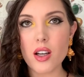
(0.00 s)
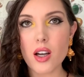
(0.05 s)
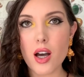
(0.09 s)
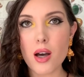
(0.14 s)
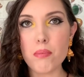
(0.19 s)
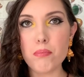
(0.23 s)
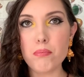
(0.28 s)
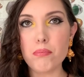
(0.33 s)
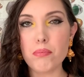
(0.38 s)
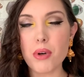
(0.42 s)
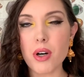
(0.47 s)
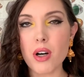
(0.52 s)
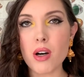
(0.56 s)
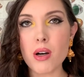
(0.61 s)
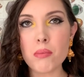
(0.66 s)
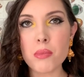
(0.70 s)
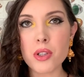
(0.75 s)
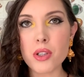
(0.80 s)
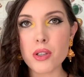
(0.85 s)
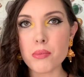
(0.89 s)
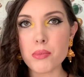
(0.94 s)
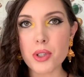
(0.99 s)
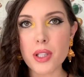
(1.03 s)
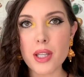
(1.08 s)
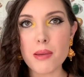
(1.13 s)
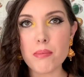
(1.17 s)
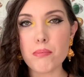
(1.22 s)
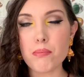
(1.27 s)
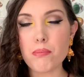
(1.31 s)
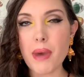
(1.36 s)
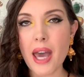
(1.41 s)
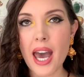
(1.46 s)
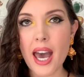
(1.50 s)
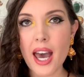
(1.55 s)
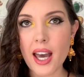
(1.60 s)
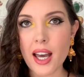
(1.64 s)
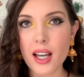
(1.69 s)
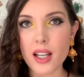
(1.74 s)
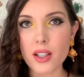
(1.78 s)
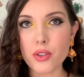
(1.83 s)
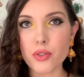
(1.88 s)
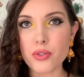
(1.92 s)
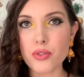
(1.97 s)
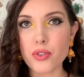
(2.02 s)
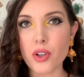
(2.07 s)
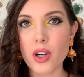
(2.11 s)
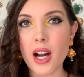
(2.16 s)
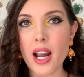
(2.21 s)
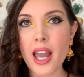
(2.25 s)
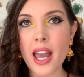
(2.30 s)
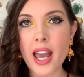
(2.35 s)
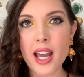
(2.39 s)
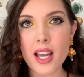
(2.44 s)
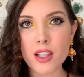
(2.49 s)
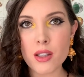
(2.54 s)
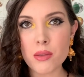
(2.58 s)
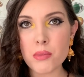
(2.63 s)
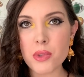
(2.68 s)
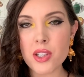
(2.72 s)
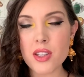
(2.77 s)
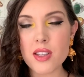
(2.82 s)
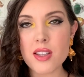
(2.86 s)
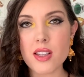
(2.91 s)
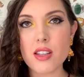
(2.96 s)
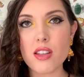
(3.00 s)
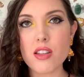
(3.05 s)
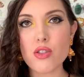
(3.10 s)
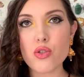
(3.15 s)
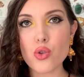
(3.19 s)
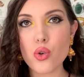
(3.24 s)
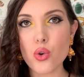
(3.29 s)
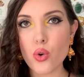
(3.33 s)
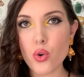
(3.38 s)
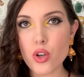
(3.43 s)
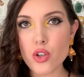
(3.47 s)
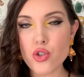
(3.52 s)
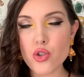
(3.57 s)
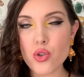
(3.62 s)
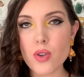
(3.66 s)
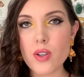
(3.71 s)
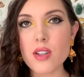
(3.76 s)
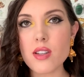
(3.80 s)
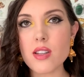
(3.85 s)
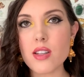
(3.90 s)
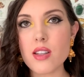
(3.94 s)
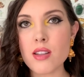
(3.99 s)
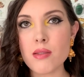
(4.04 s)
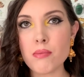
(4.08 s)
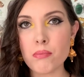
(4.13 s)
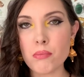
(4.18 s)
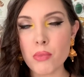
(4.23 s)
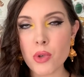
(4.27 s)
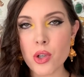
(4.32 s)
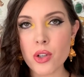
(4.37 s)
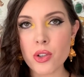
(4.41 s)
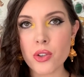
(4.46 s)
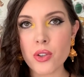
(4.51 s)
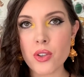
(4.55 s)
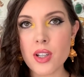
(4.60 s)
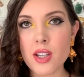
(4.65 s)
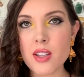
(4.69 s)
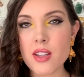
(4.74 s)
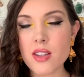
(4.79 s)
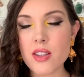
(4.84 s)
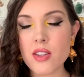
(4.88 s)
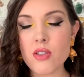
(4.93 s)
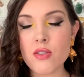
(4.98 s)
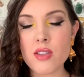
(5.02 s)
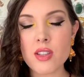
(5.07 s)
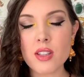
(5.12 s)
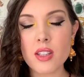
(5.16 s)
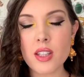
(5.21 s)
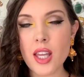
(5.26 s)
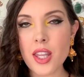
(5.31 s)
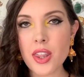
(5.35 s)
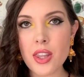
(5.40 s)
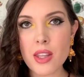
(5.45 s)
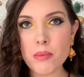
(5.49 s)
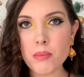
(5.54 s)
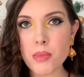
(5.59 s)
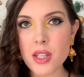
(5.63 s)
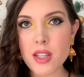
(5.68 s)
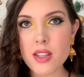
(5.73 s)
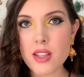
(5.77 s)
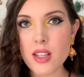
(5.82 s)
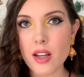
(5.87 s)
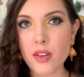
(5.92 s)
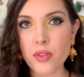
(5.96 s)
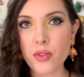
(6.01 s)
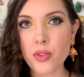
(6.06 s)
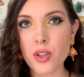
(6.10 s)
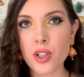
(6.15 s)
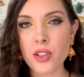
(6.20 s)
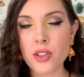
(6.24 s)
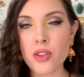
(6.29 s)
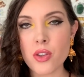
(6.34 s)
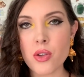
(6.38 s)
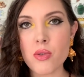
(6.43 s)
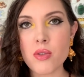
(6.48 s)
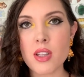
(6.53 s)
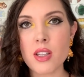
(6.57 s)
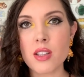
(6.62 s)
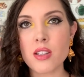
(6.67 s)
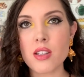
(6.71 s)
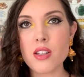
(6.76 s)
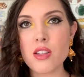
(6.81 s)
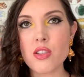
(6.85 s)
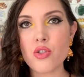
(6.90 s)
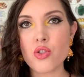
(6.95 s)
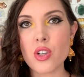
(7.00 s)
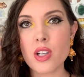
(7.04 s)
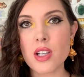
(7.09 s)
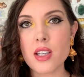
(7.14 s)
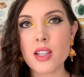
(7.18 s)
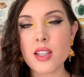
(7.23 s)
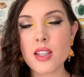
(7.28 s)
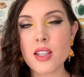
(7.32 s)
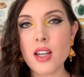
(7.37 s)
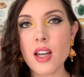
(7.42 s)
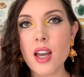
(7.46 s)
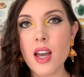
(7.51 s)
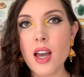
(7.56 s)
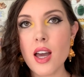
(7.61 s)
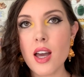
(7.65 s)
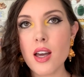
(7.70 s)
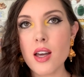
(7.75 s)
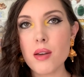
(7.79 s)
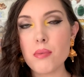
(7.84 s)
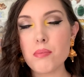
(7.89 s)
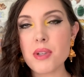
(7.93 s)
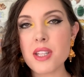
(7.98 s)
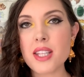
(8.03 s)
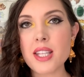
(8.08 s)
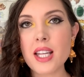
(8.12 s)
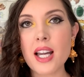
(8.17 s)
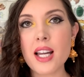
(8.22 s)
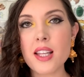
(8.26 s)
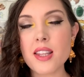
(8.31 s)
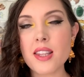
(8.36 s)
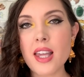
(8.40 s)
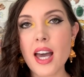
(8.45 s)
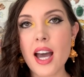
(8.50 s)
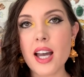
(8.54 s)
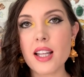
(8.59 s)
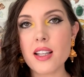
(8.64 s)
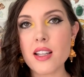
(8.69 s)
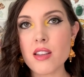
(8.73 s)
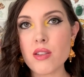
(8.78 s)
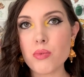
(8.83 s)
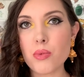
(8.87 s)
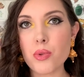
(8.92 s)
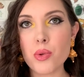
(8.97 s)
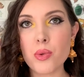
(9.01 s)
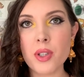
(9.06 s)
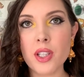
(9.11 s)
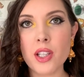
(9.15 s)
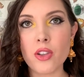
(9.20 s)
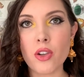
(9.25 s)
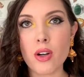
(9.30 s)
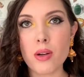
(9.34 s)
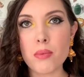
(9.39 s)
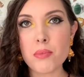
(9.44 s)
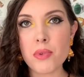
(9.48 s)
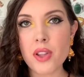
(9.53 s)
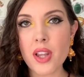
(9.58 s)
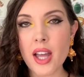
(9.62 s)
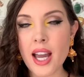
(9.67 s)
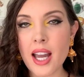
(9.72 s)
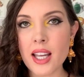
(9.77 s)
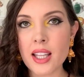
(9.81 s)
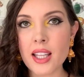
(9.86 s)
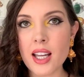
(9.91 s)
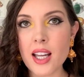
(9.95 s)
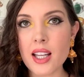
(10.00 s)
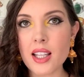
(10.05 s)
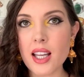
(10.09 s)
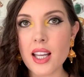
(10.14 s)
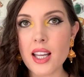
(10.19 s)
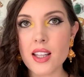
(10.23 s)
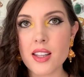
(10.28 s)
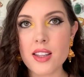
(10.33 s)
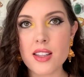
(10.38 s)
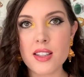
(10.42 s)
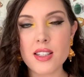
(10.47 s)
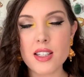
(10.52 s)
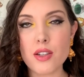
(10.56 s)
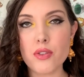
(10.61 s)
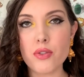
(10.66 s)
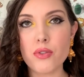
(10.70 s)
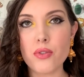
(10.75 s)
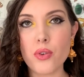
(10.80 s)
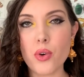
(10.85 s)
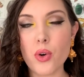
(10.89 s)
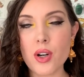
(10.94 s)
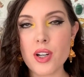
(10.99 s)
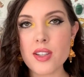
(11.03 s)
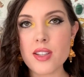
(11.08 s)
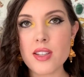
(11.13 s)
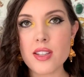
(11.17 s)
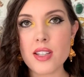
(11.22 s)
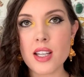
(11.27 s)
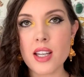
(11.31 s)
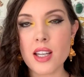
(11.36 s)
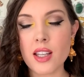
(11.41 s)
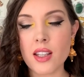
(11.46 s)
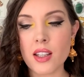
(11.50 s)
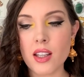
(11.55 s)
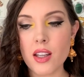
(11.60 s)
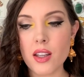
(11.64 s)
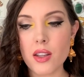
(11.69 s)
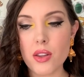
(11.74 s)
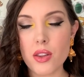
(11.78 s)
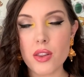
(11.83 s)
abominably bad for animals. It's torturous, it's murderous. There's nothing but suffering in those industries. Besides that, it's ruining our planet. It's deforesting